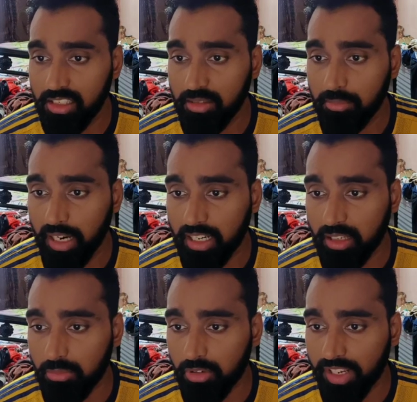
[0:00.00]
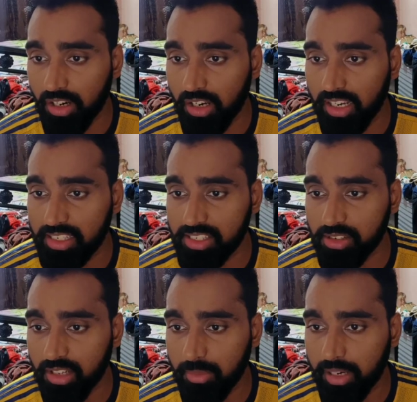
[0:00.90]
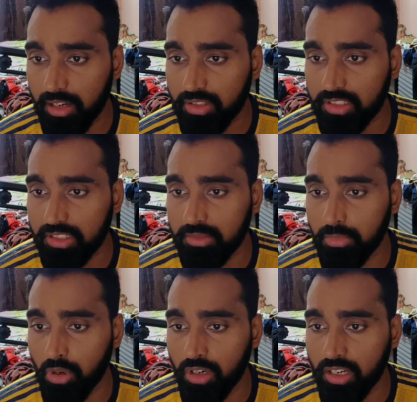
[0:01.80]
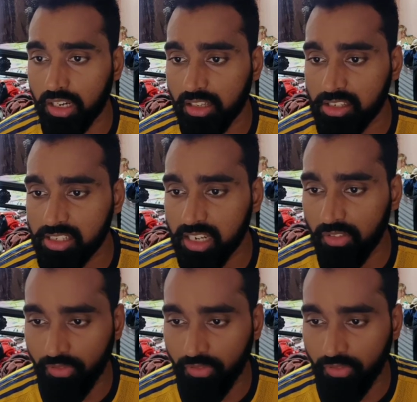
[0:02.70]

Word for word: But moving on, let's talk about uh, more other stuff.